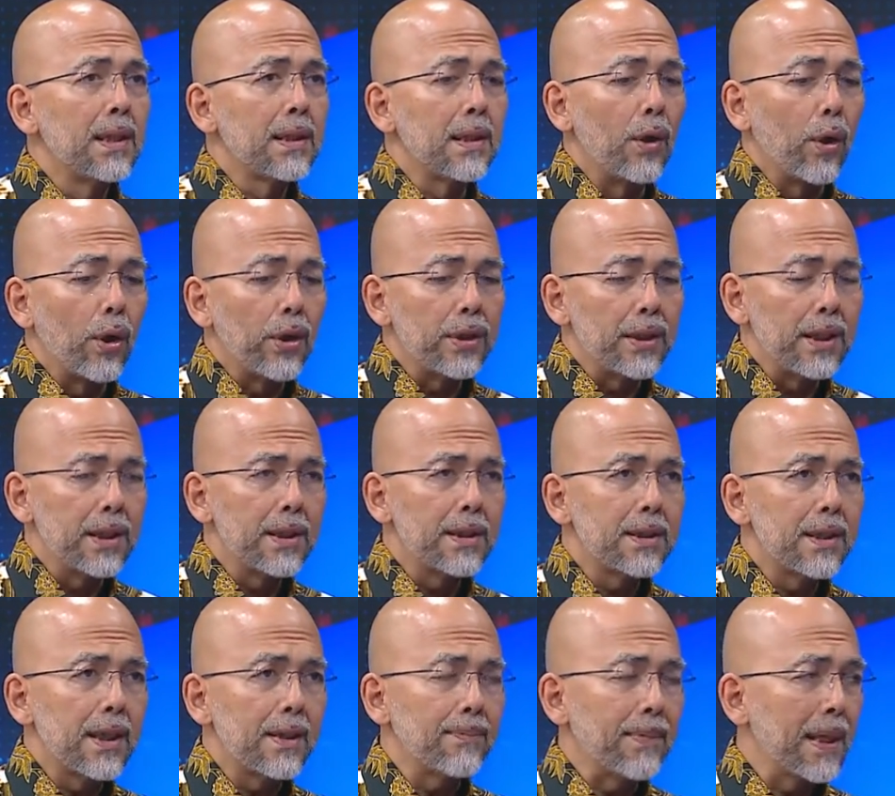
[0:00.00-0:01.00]
the audience
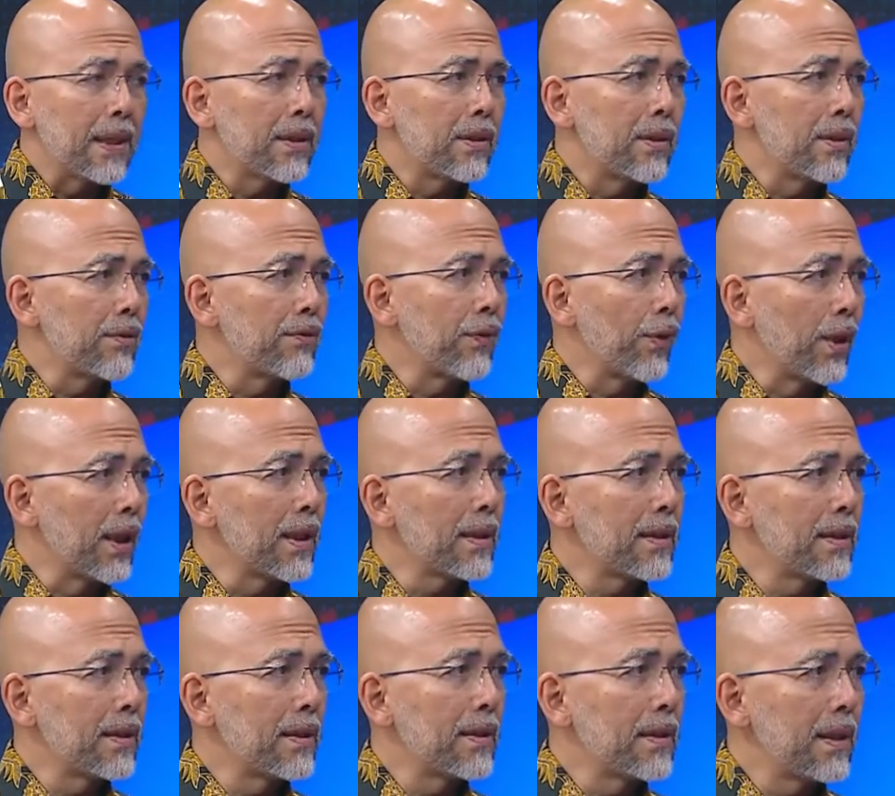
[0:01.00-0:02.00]
that matter for
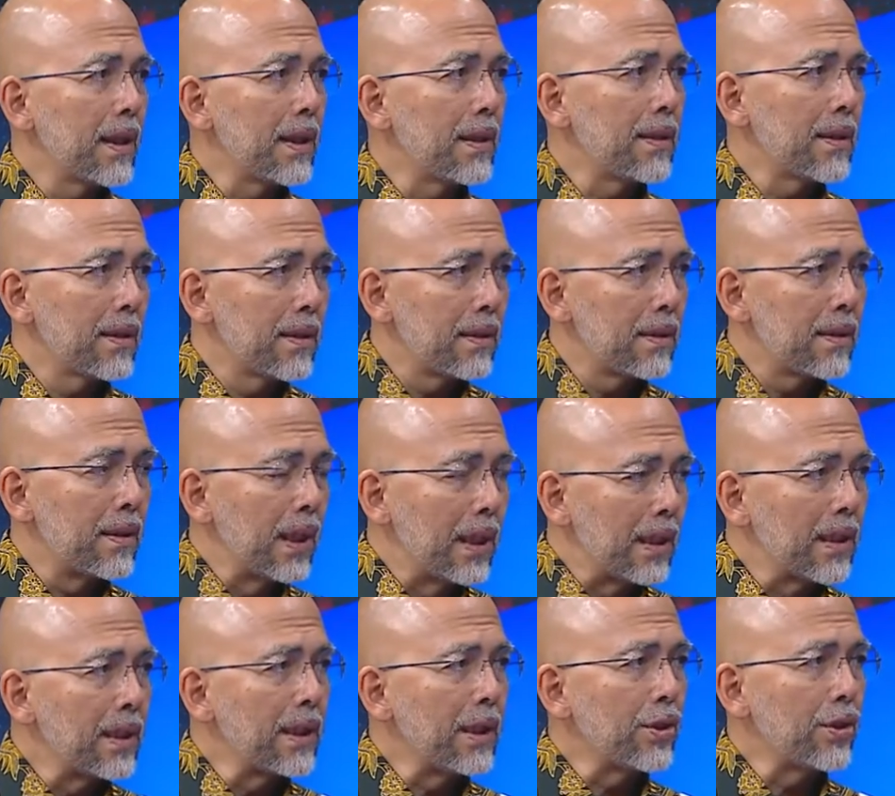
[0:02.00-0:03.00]
us is the
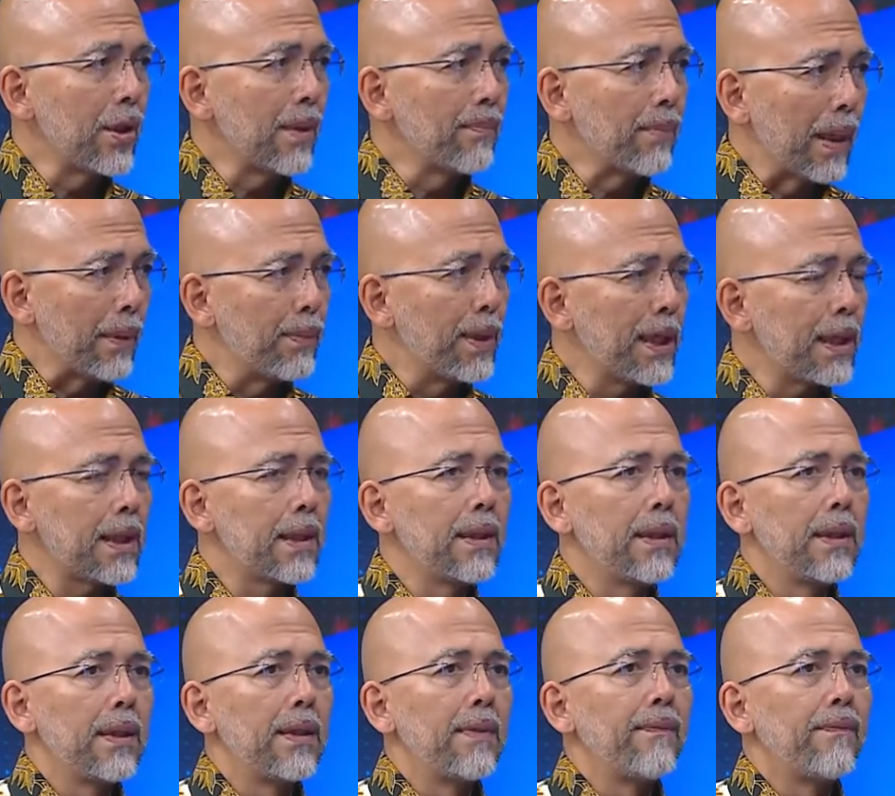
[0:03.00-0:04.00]
Indonesian public.
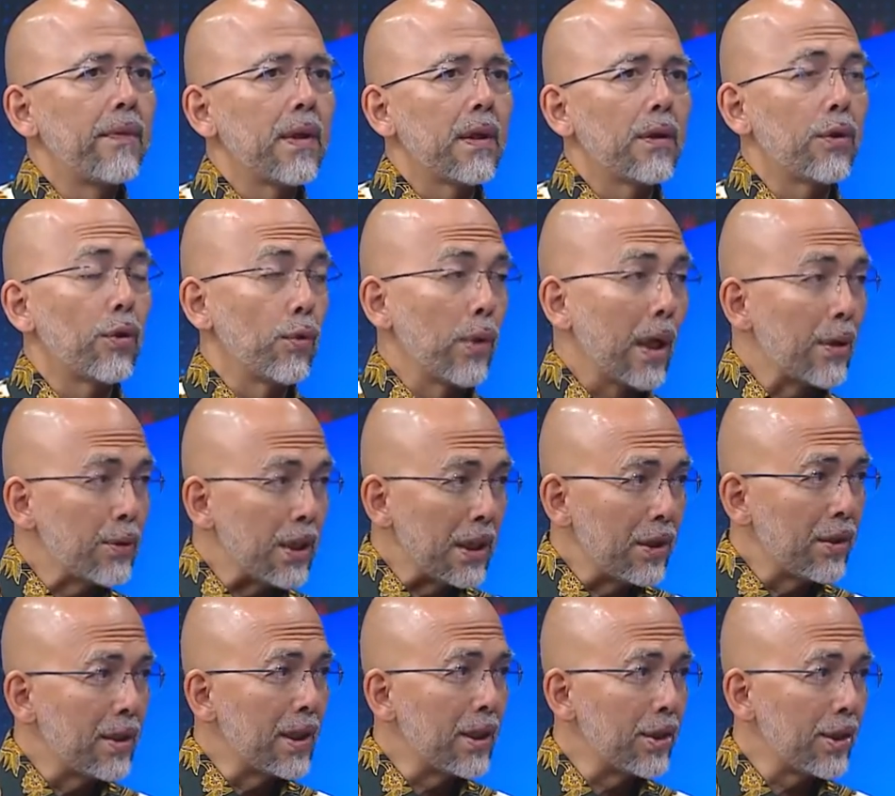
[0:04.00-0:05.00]
Throughout
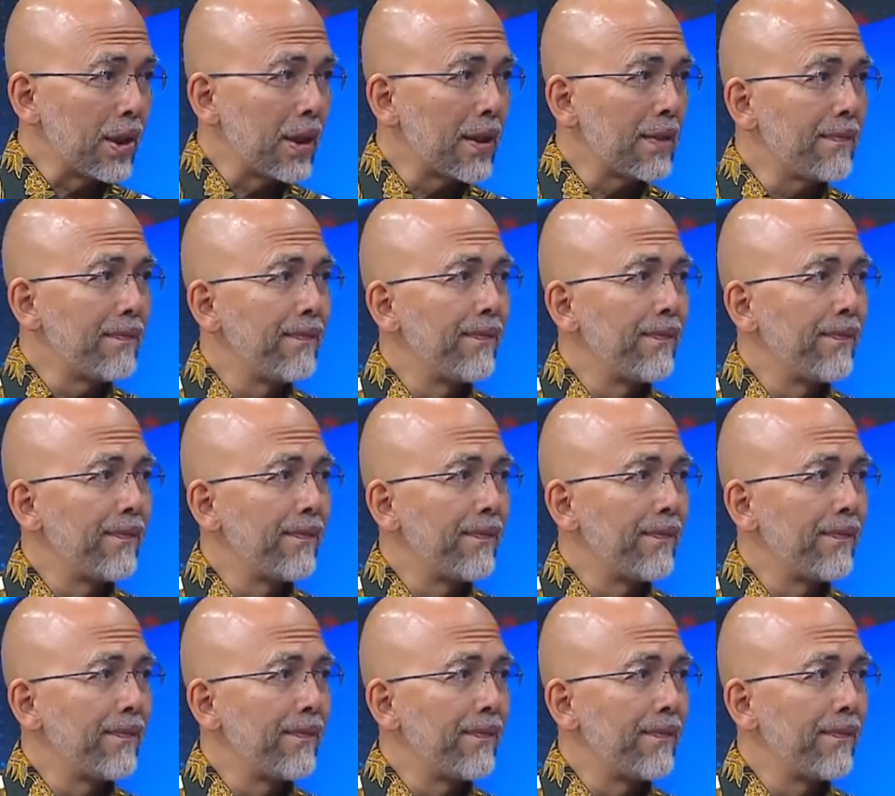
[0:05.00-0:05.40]
Indonesia,